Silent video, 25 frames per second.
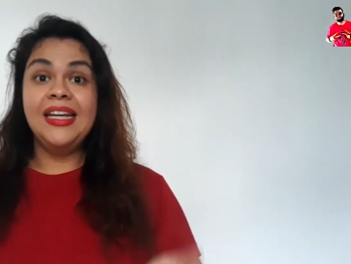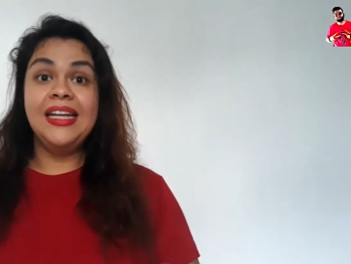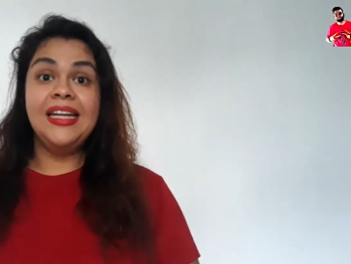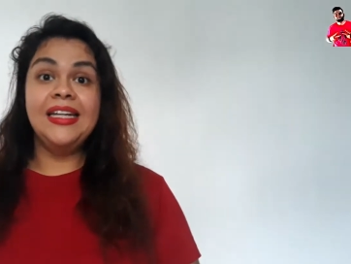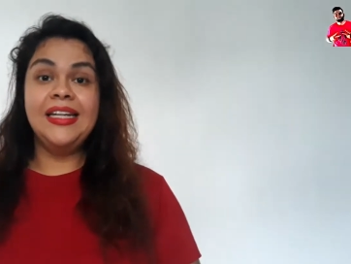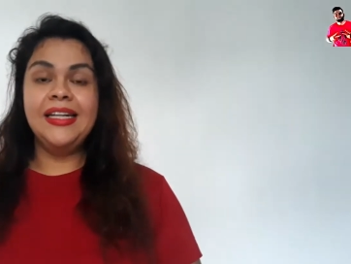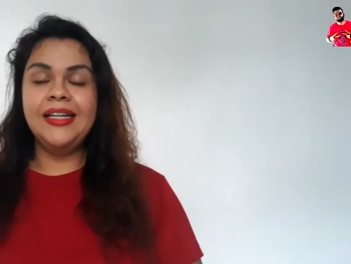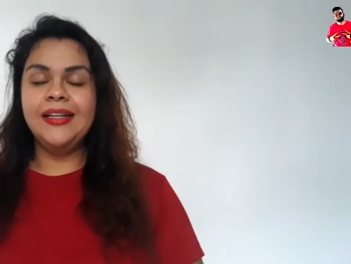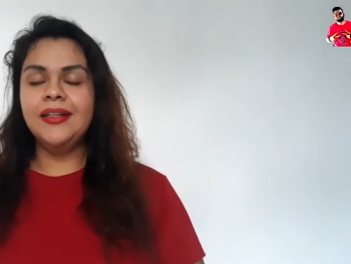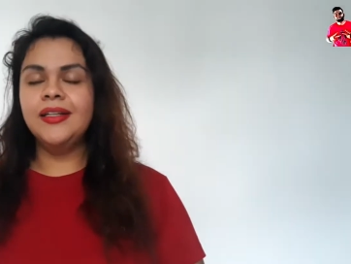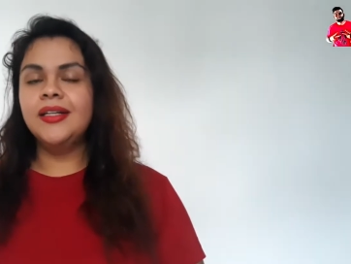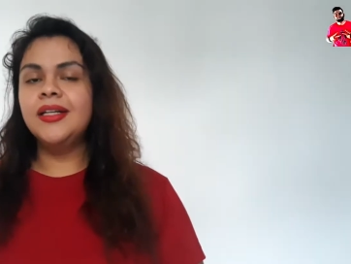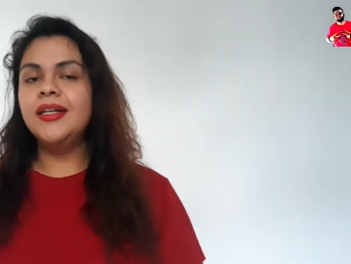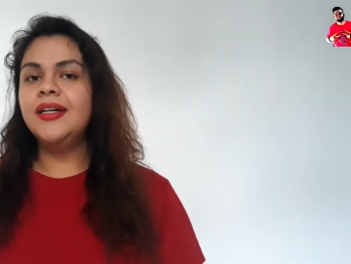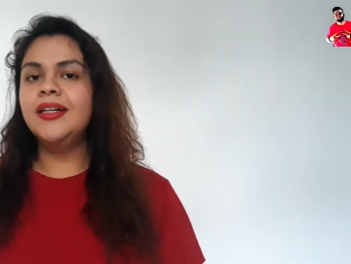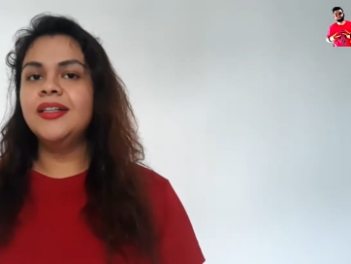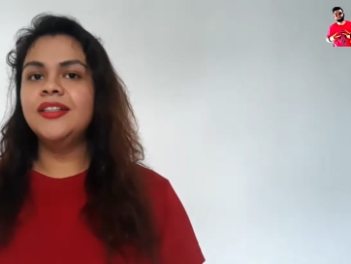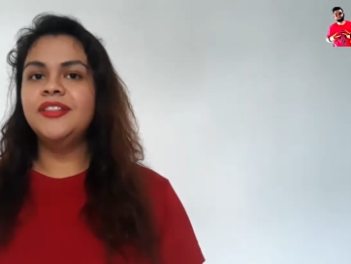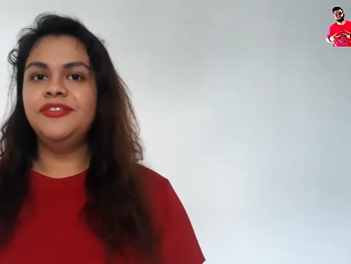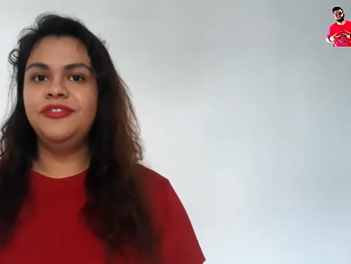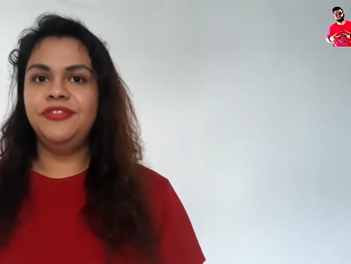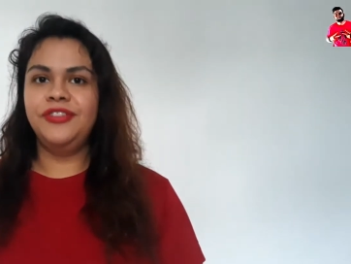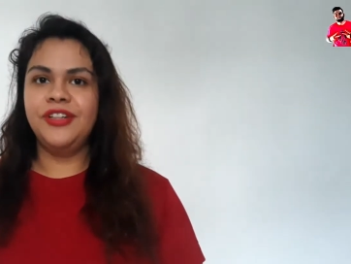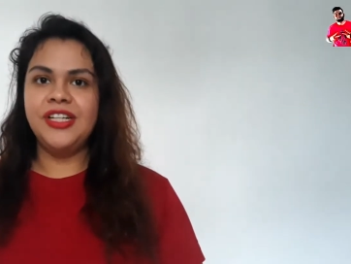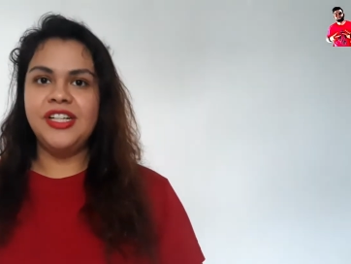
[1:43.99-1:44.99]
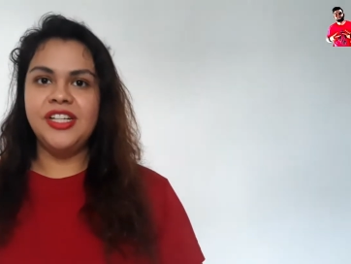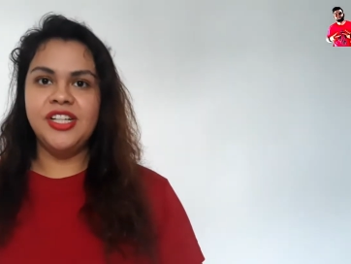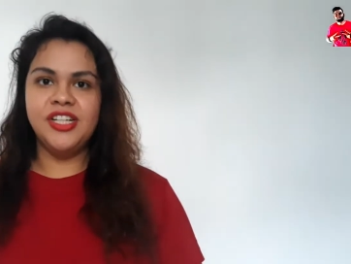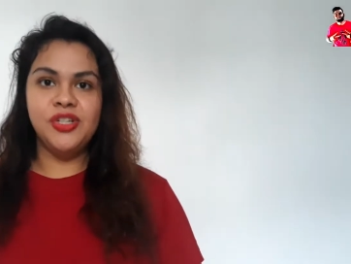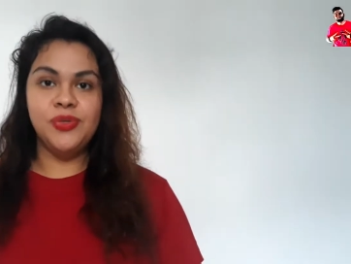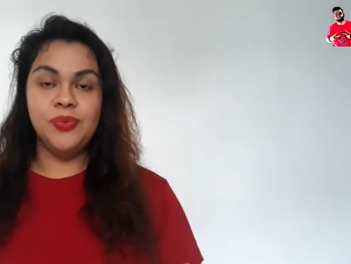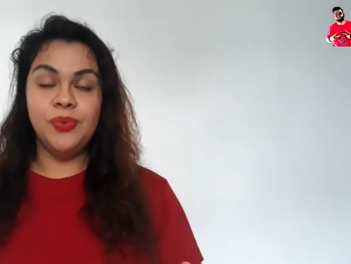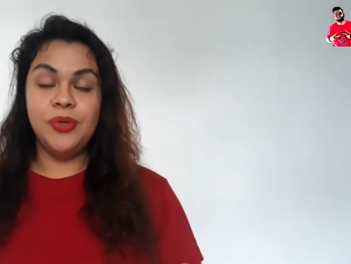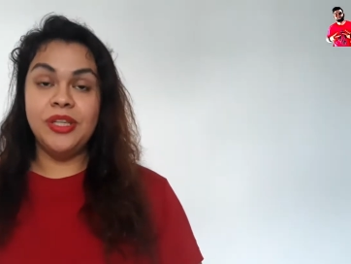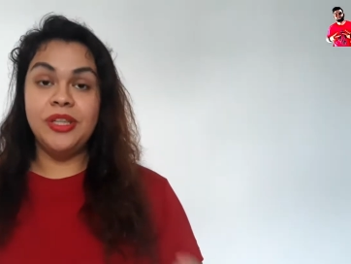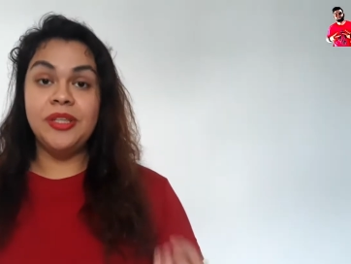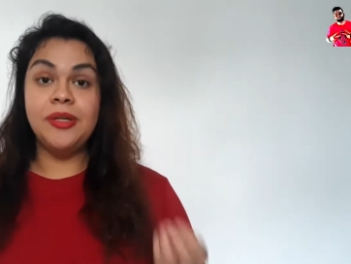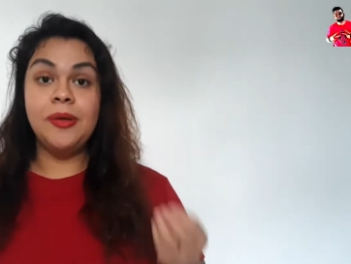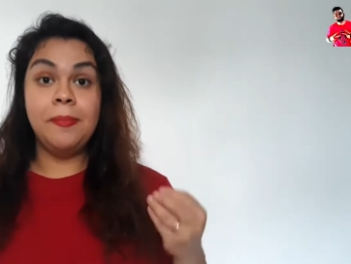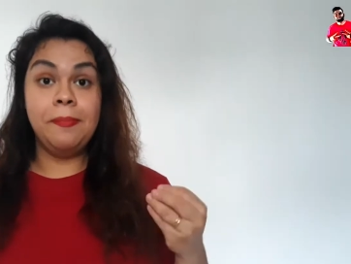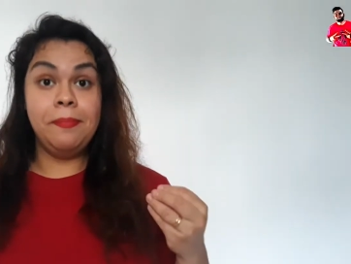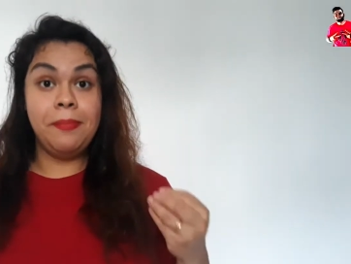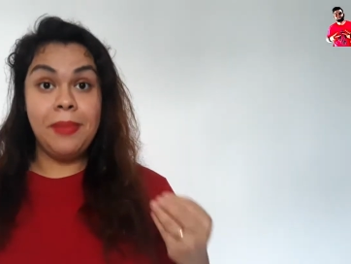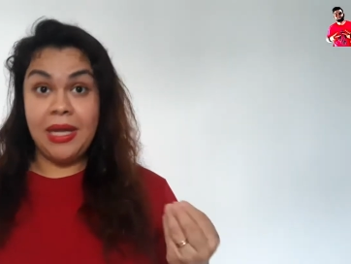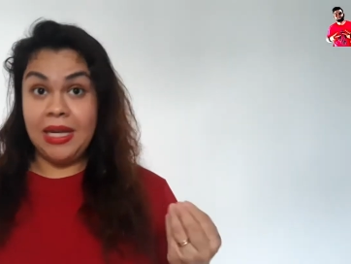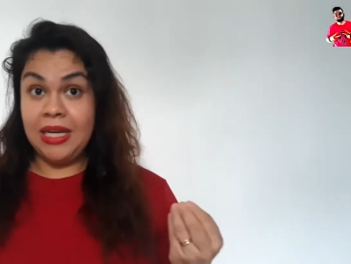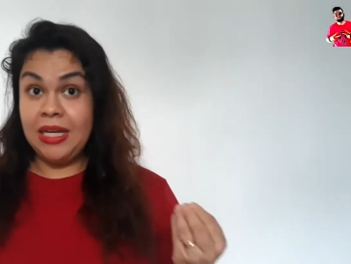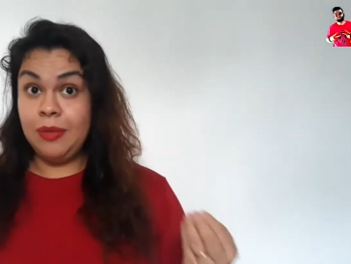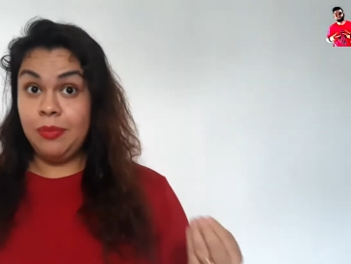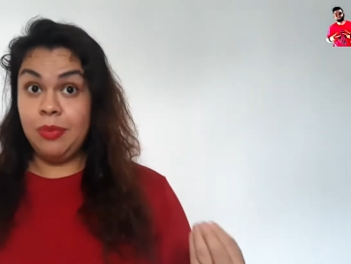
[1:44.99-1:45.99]
Eating cooked fish with
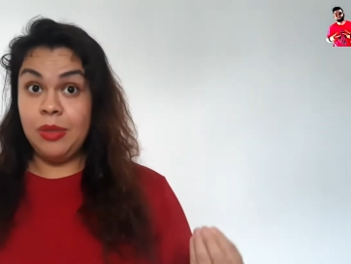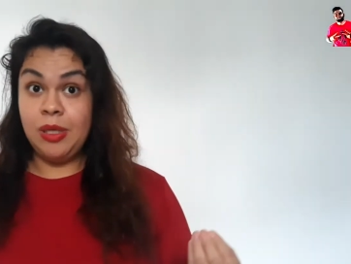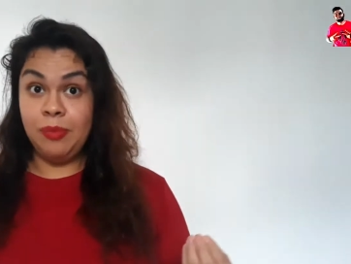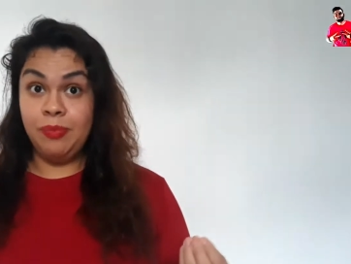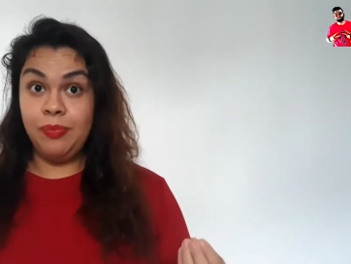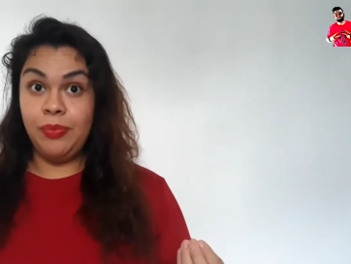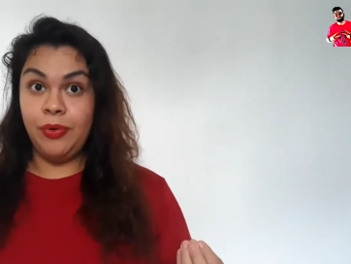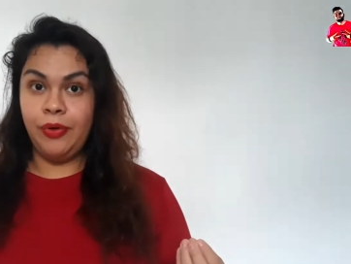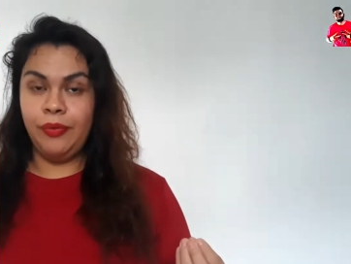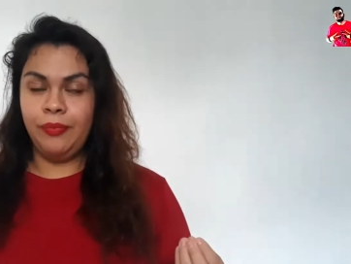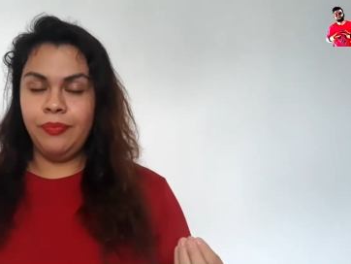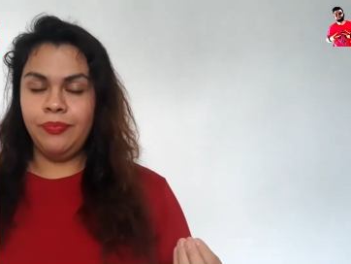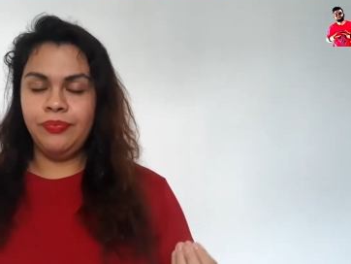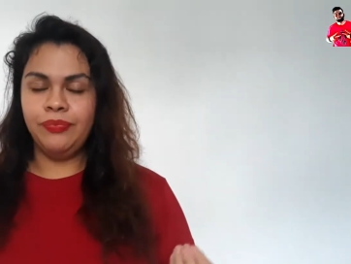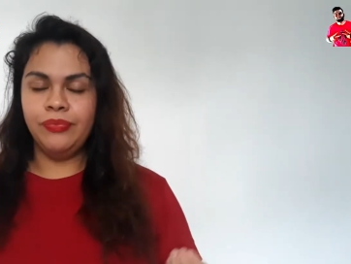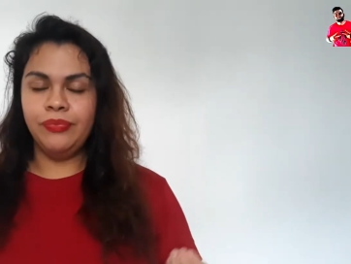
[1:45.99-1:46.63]
many people.